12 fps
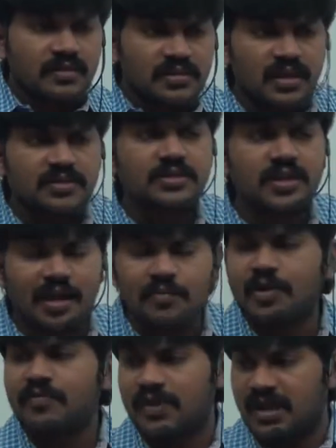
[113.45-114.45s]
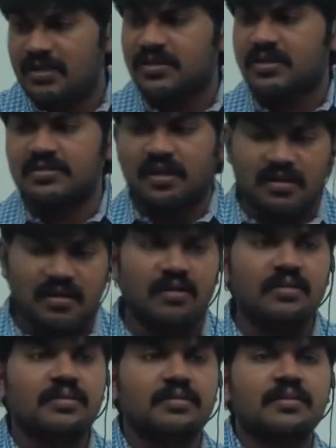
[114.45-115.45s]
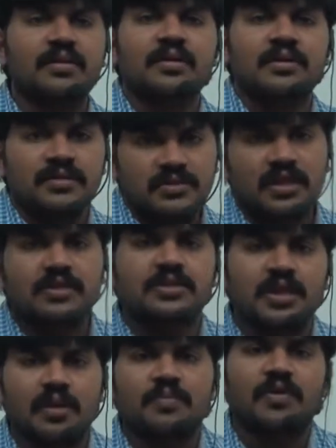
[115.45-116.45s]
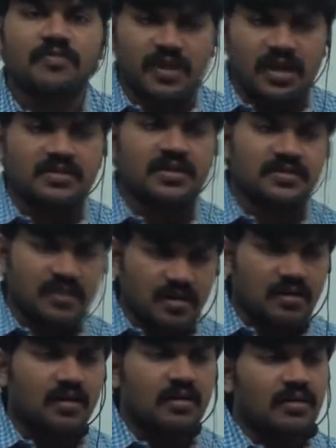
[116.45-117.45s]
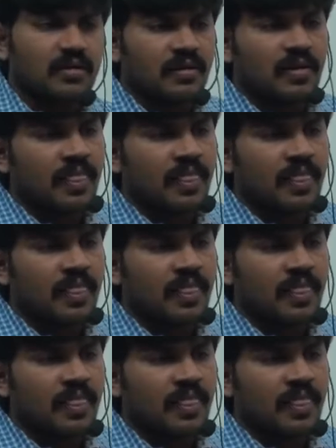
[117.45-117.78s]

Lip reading: Such type of classes are called. Such type of classes are called